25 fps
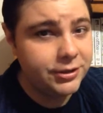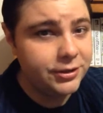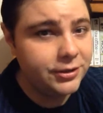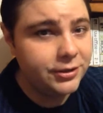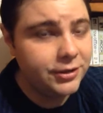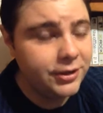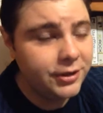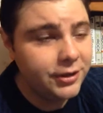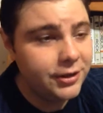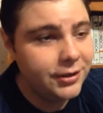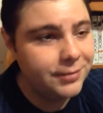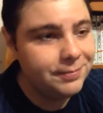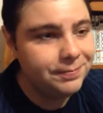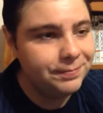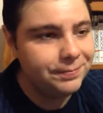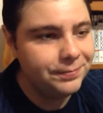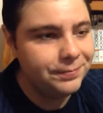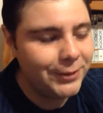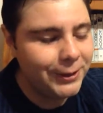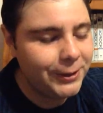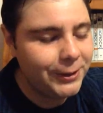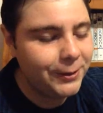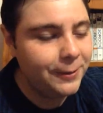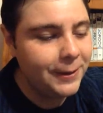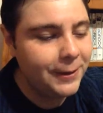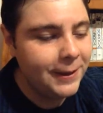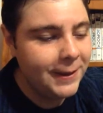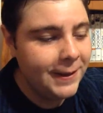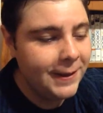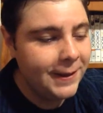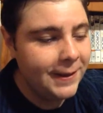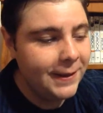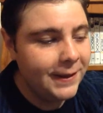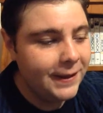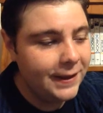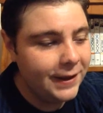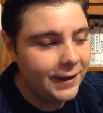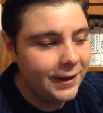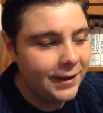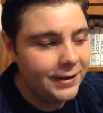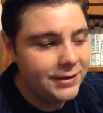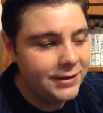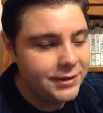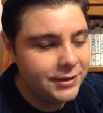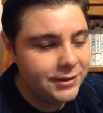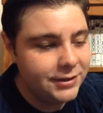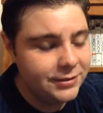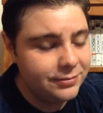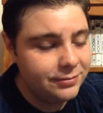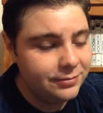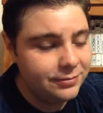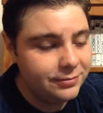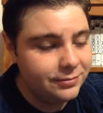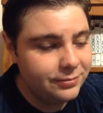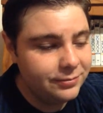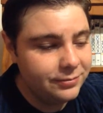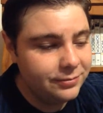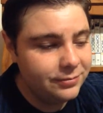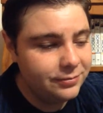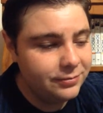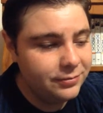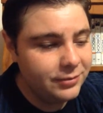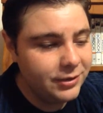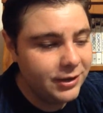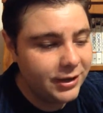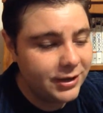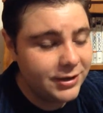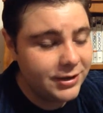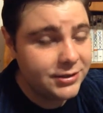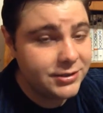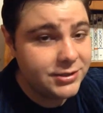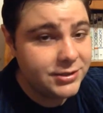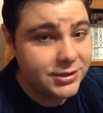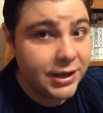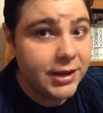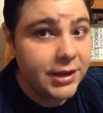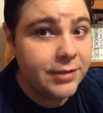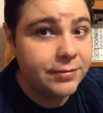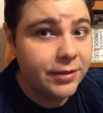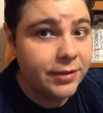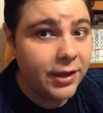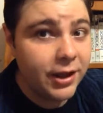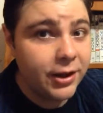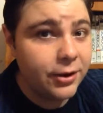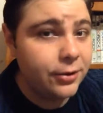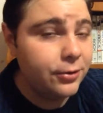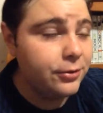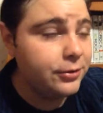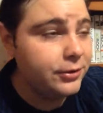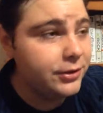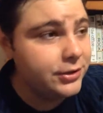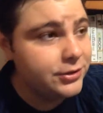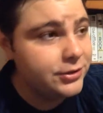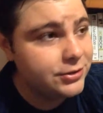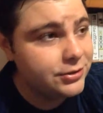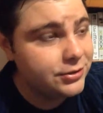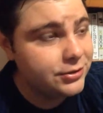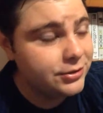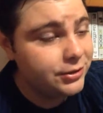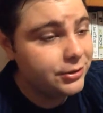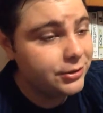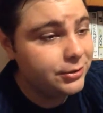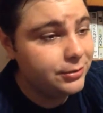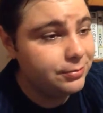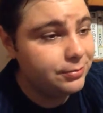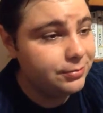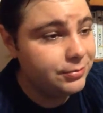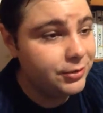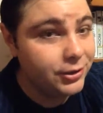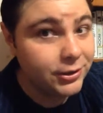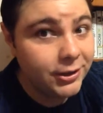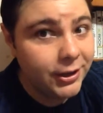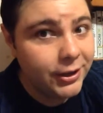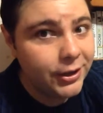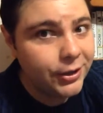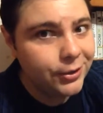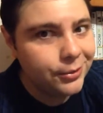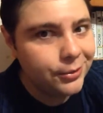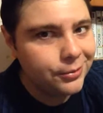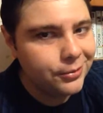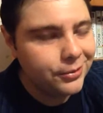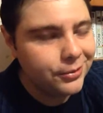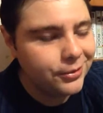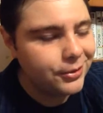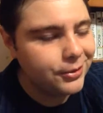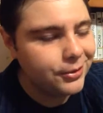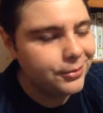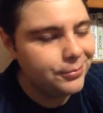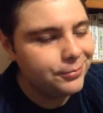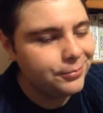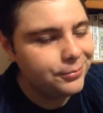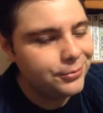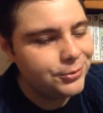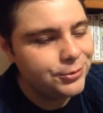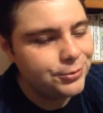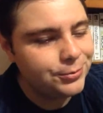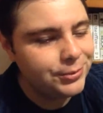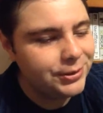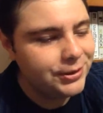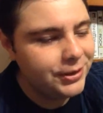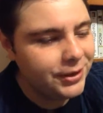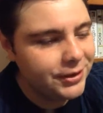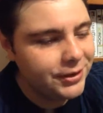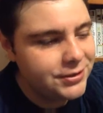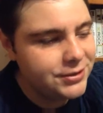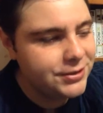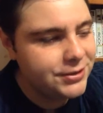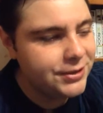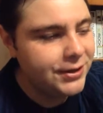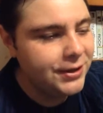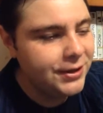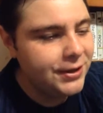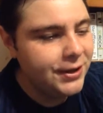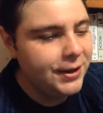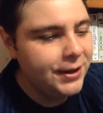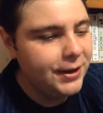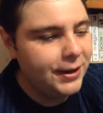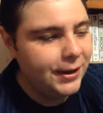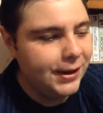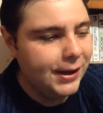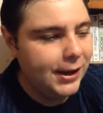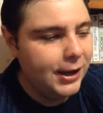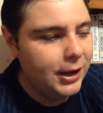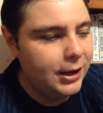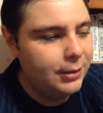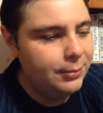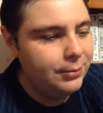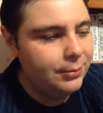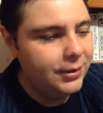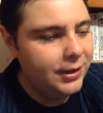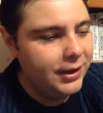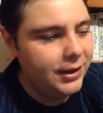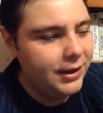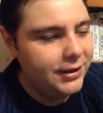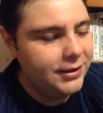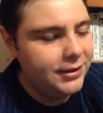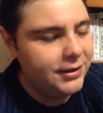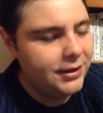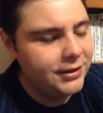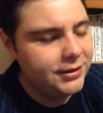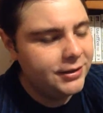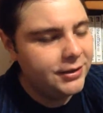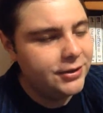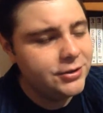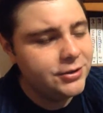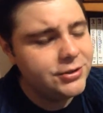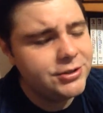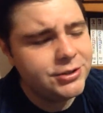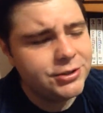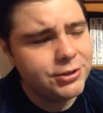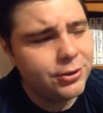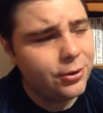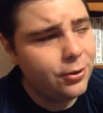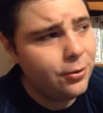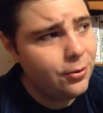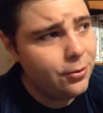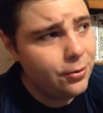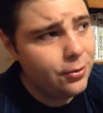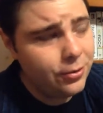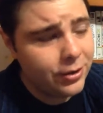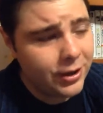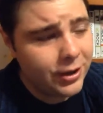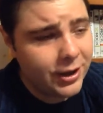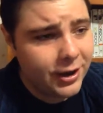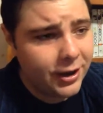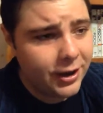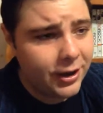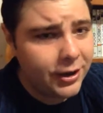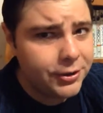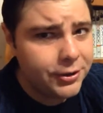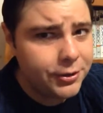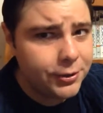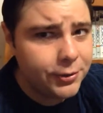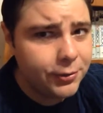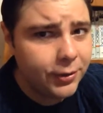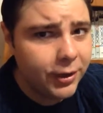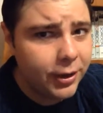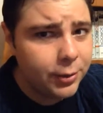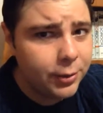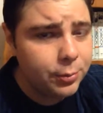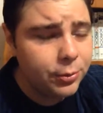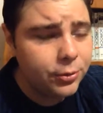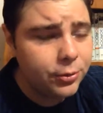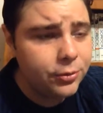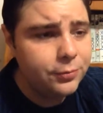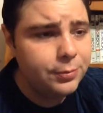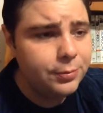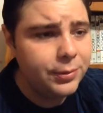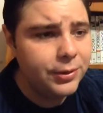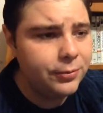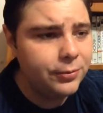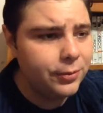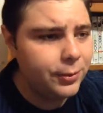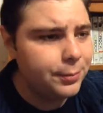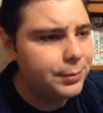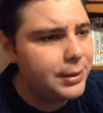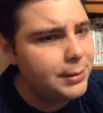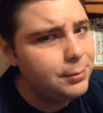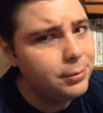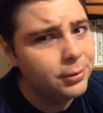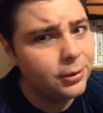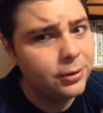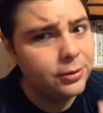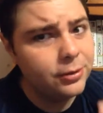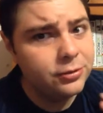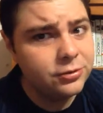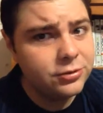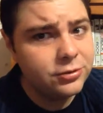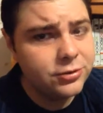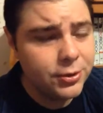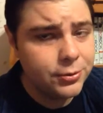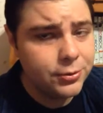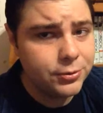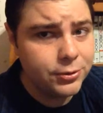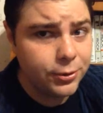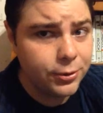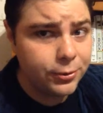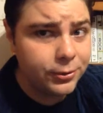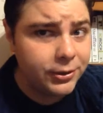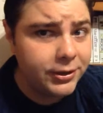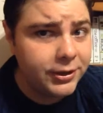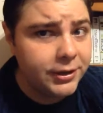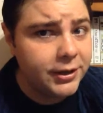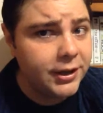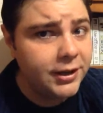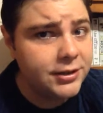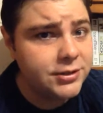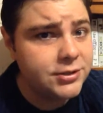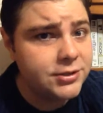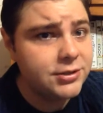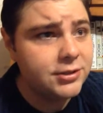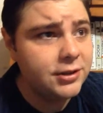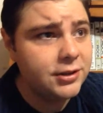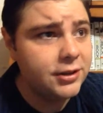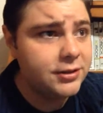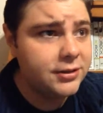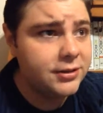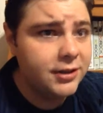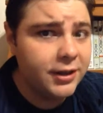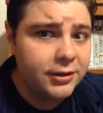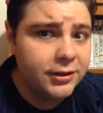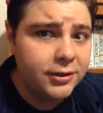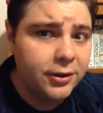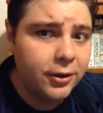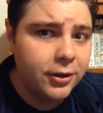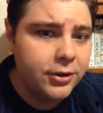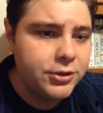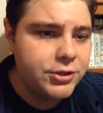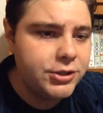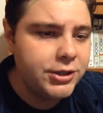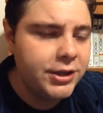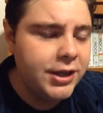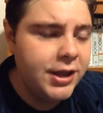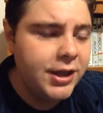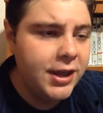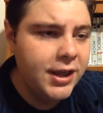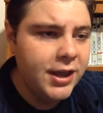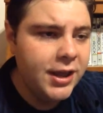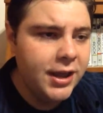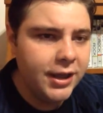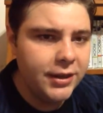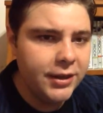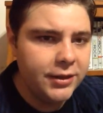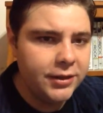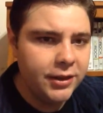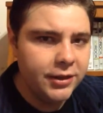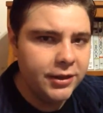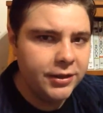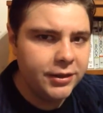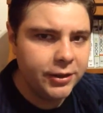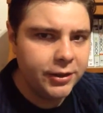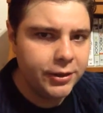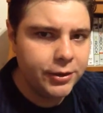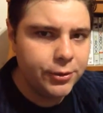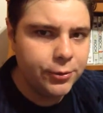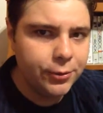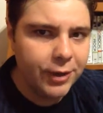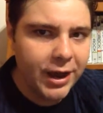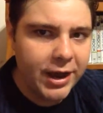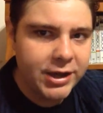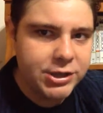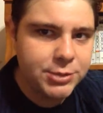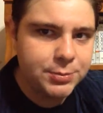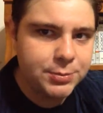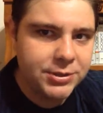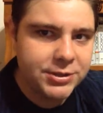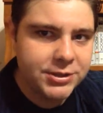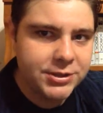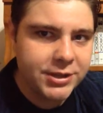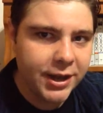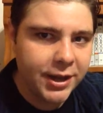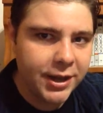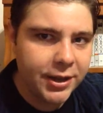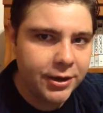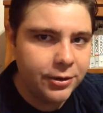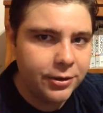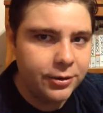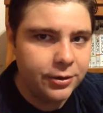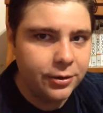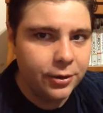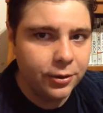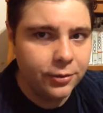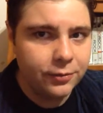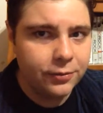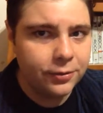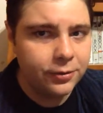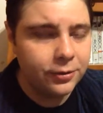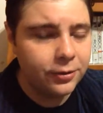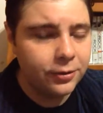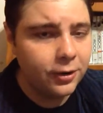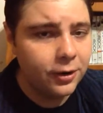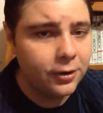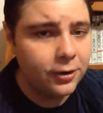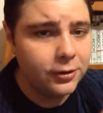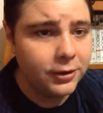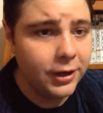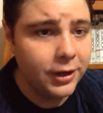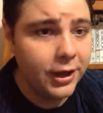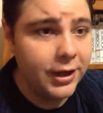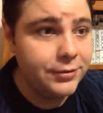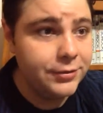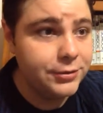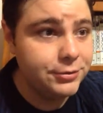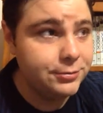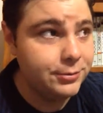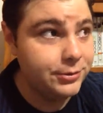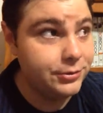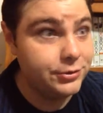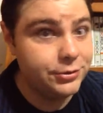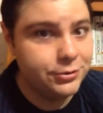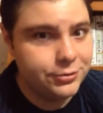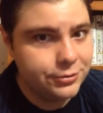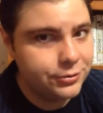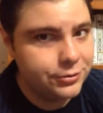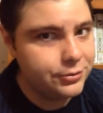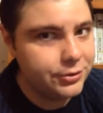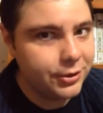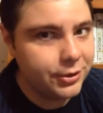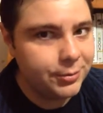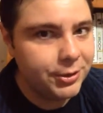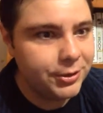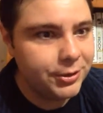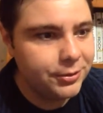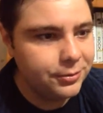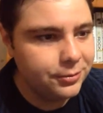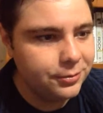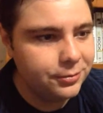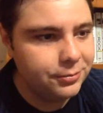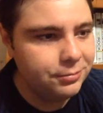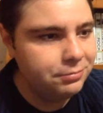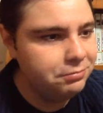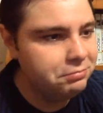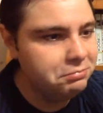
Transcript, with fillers: could you know kind of save that or at least uh, delay it, um, which would be nice. Um, and and there's this whole kind of underground movement where people are so totally against uh, technology and and the grasp it's had over our lives, which I mean.